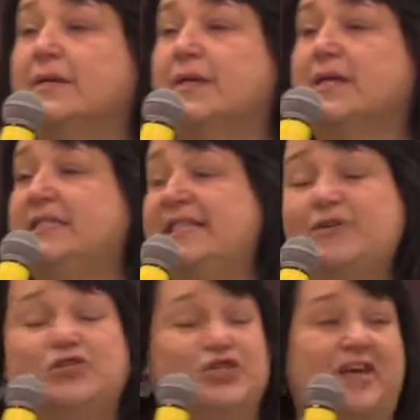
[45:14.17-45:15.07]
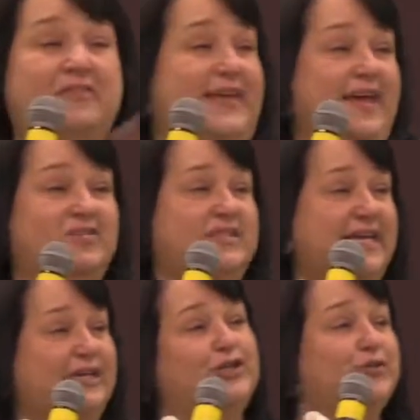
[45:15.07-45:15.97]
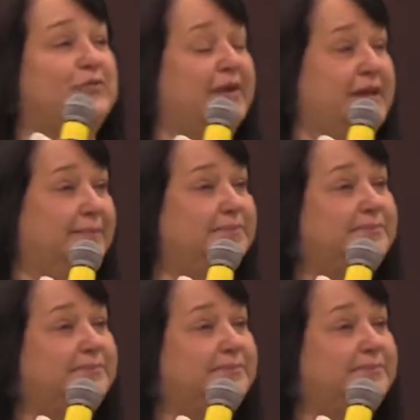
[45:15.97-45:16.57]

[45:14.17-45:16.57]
Because there's nothing else they can do for him.